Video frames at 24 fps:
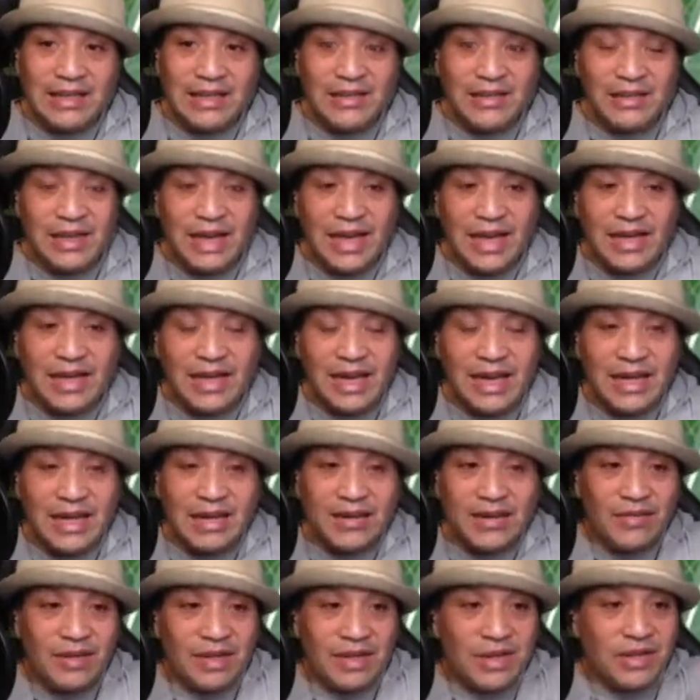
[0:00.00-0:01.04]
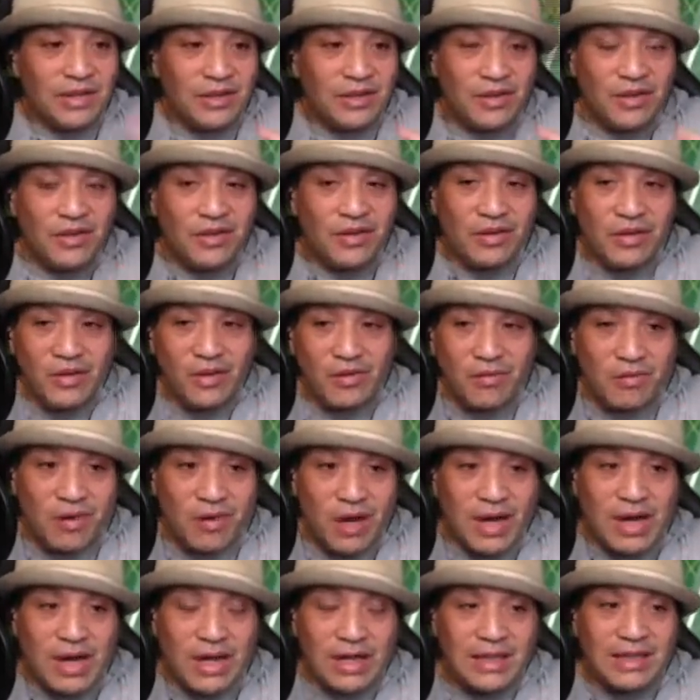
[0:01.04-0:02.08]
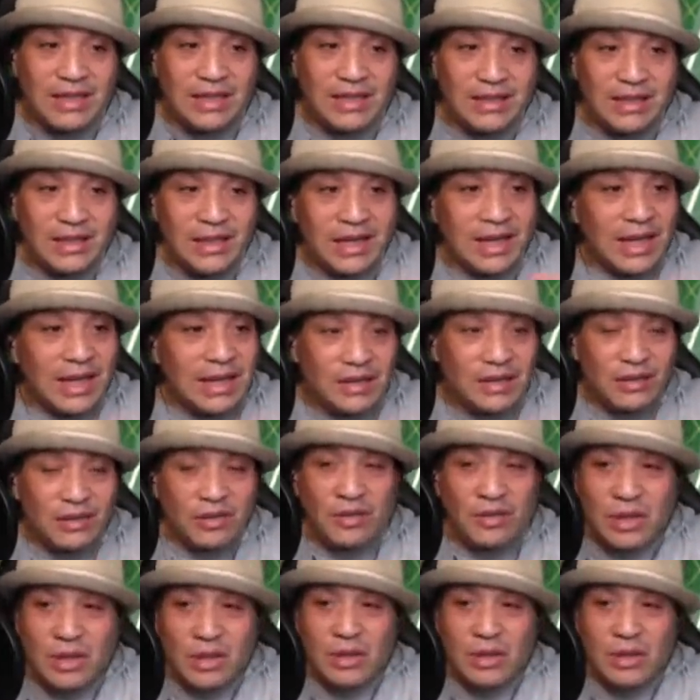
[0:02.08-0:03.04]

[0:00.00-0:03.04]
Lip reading: you get kind of, you know, in a rut and you,